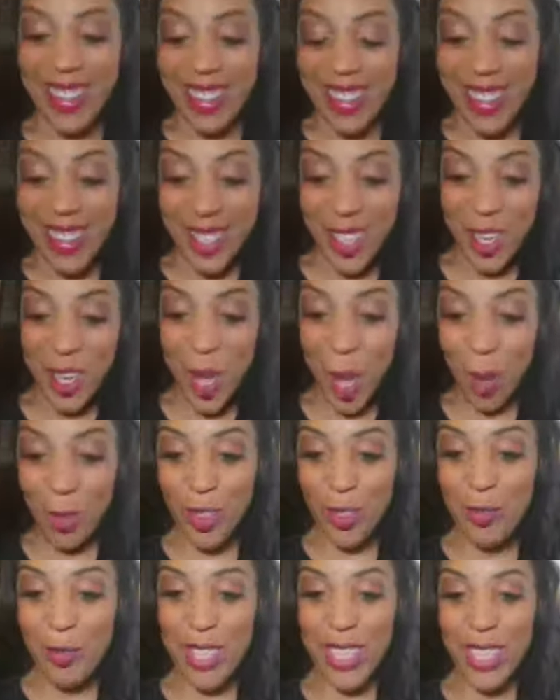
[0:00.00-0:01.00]
It's your
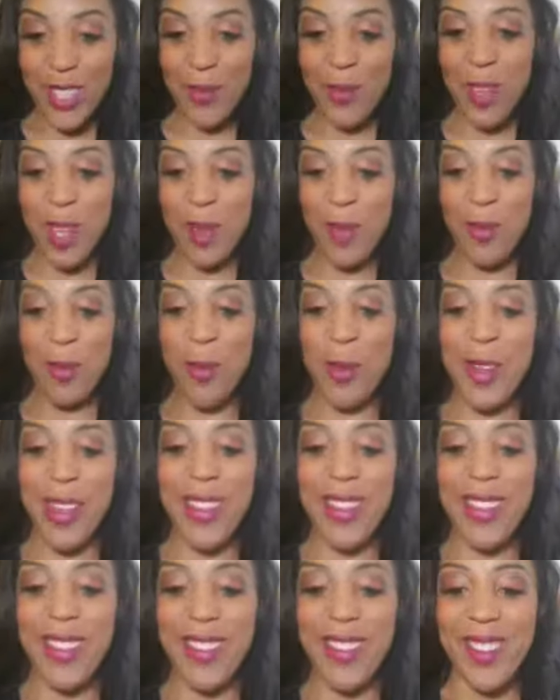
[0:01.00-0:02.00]
coach, Misfit
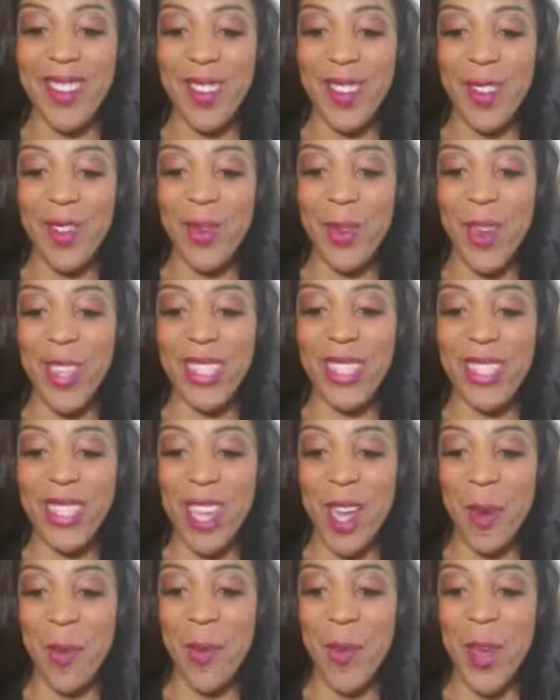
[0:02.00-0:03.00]
Brit. What's
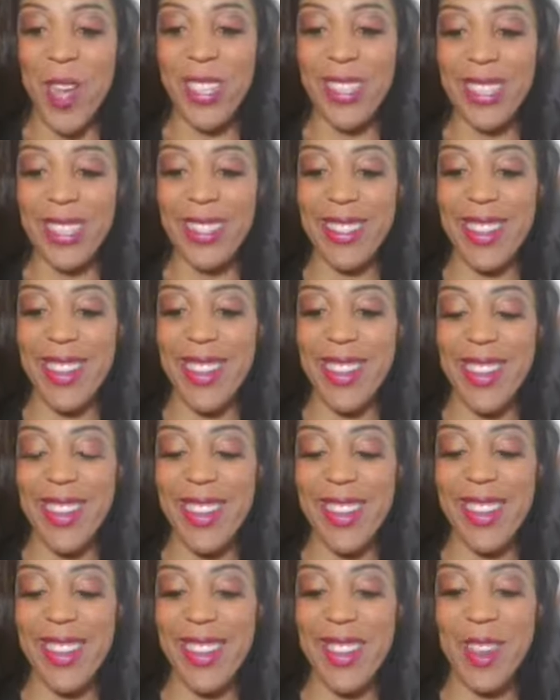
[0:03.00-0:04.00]
up? What's
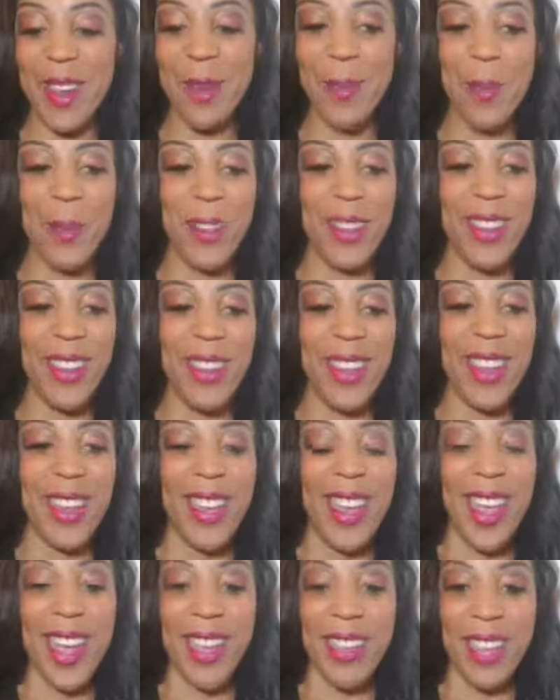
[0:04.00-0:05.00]
up?
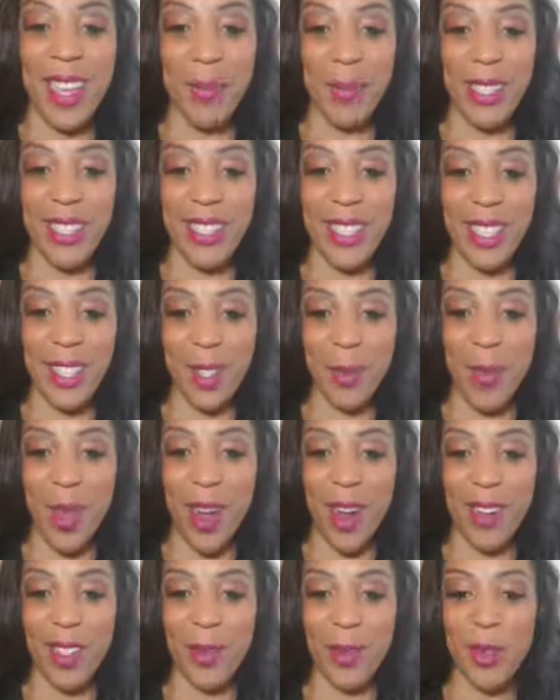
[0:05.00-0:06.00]
Let me see some
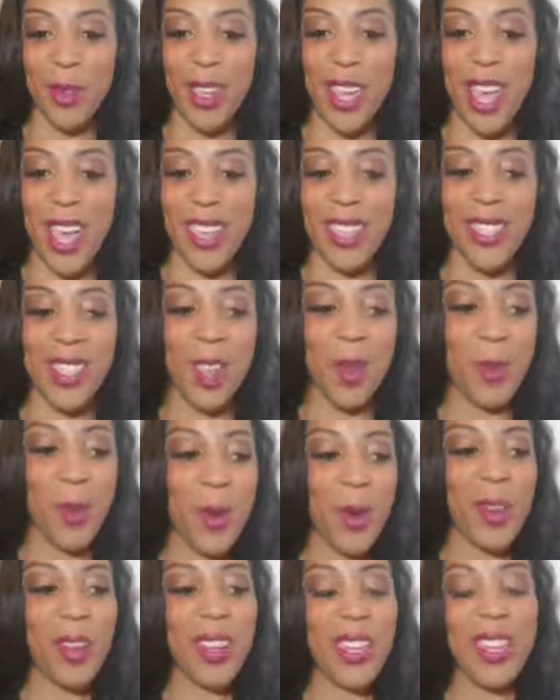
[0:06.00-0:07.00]
hearts when you guys come
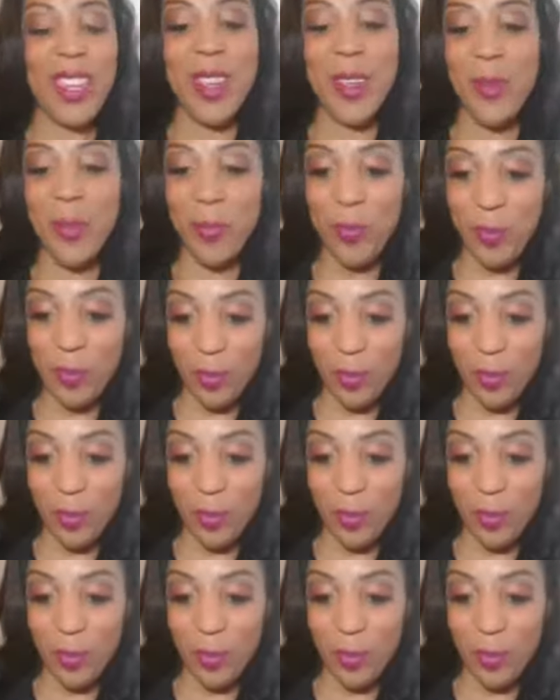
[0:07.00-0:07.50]
on in.